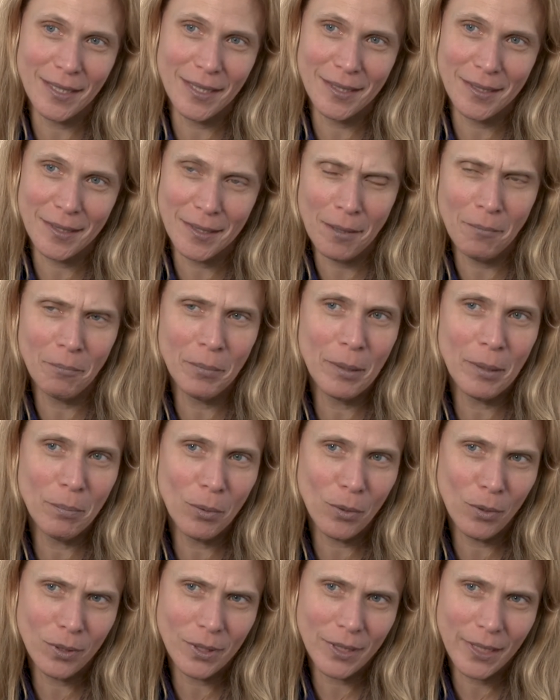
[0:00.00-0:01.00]
and some
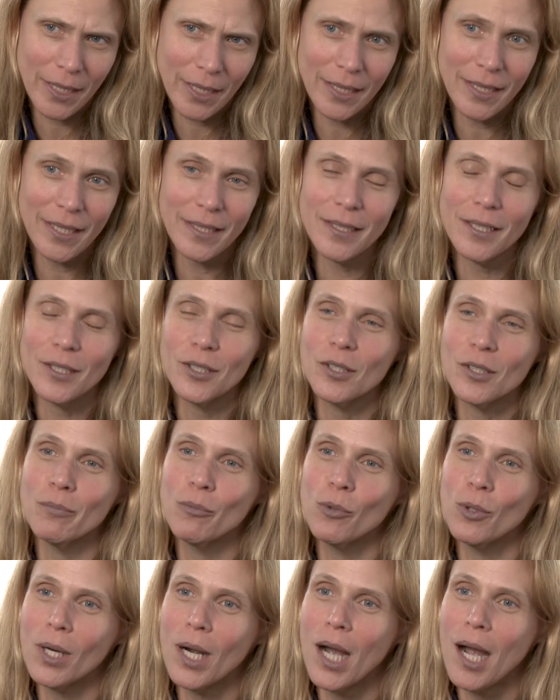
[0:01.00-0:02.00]
people will say that there's
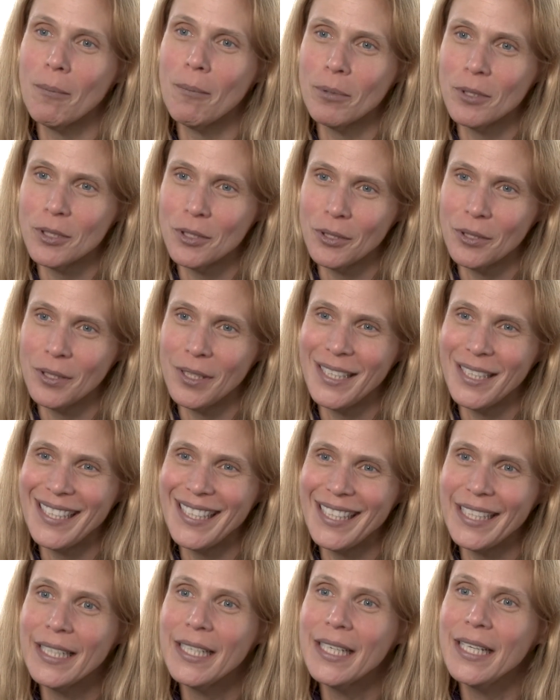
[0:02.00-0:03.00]
more
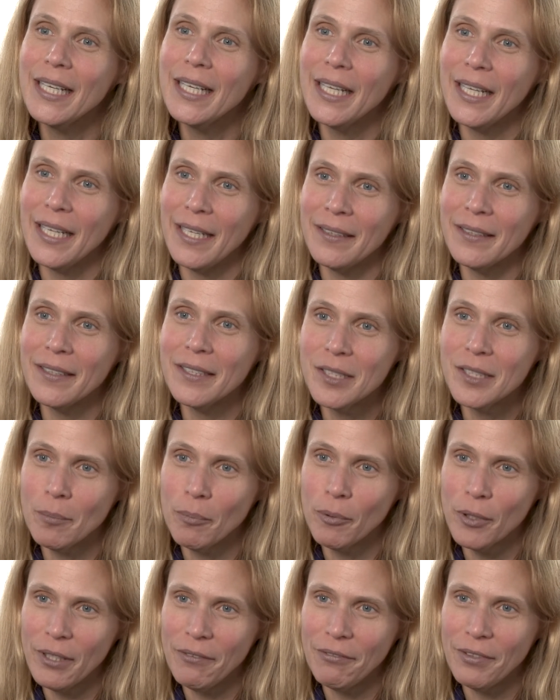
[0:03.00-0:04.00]
opportunity in the
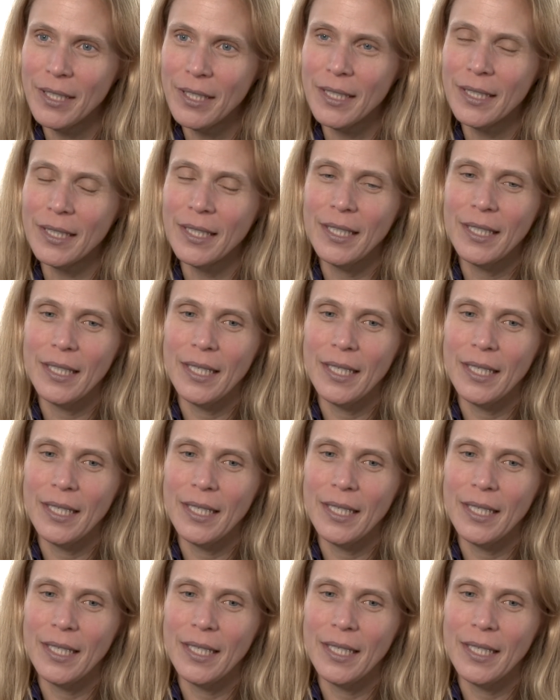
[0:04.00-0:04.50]
debriefing.